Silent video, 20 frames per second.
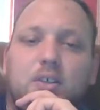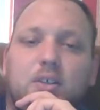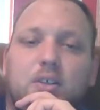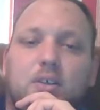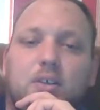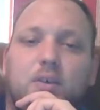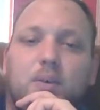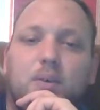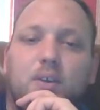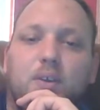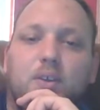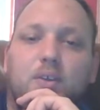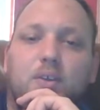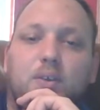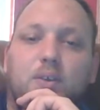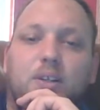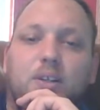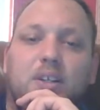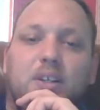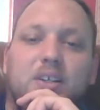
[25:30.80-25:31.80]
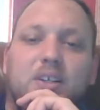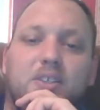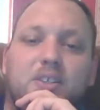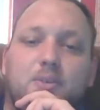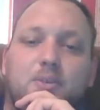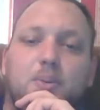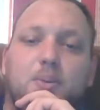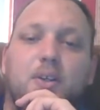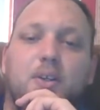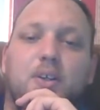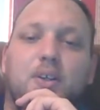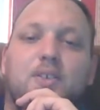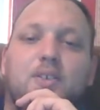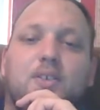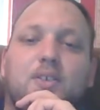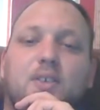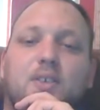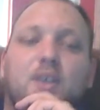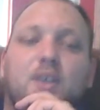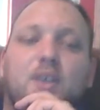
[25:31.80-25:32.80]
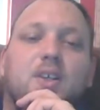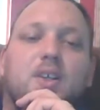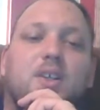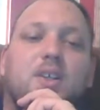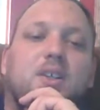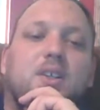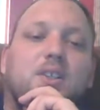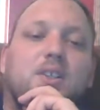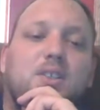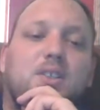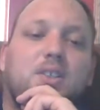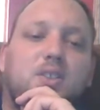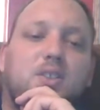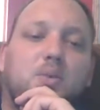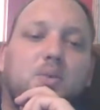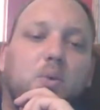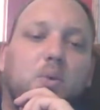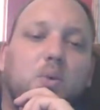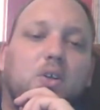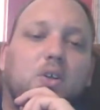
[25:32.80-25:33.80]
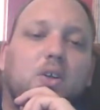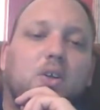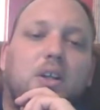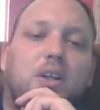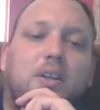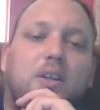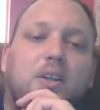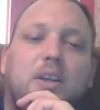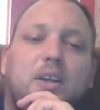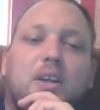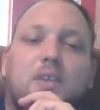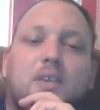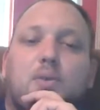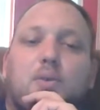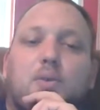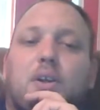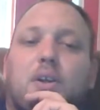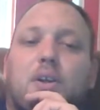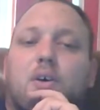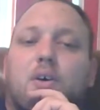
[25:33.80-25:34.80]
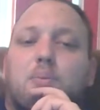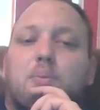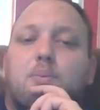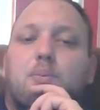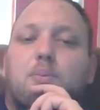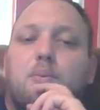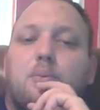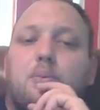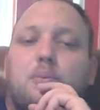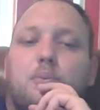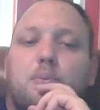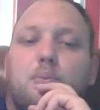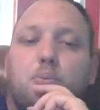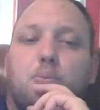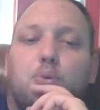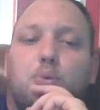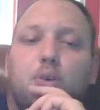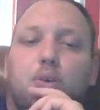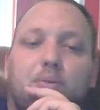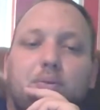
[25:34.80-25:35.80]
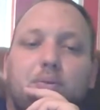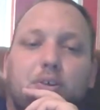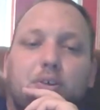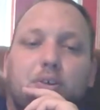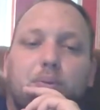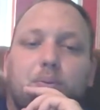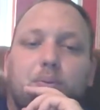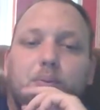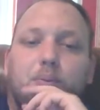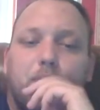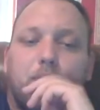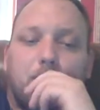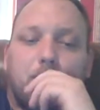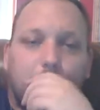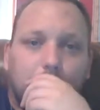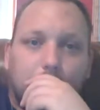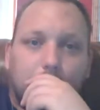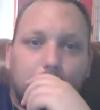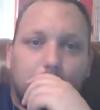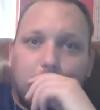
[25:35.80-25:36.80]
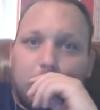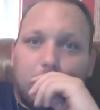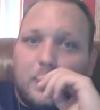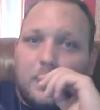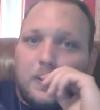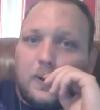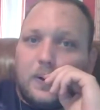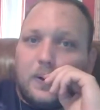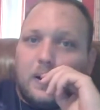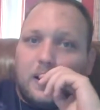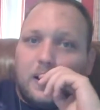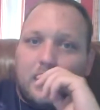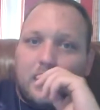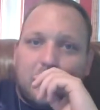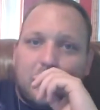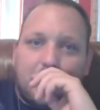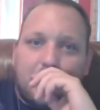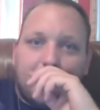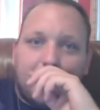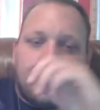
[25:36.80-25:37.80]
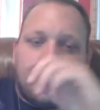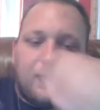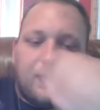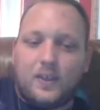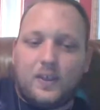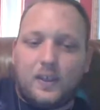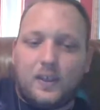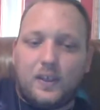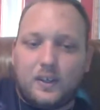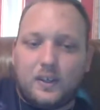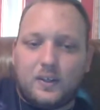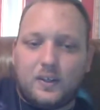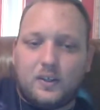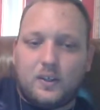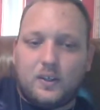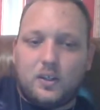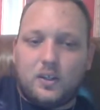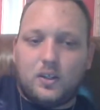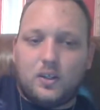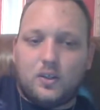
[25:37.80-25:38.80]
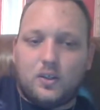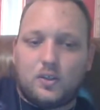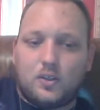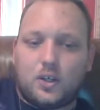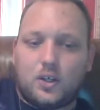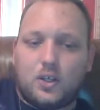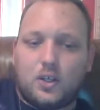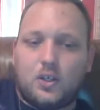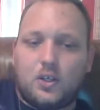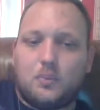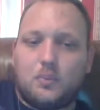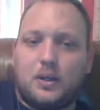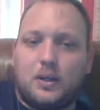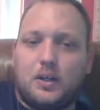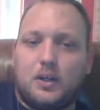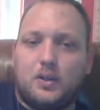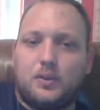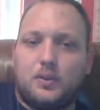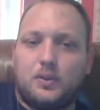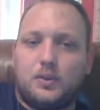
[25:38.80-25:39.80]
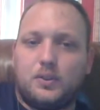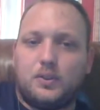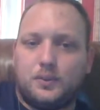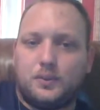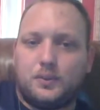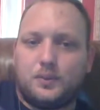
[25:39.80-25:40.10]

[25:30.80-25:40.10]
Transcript: really unique experience. Does it work on the Android L preview? All right, I think you're talking about.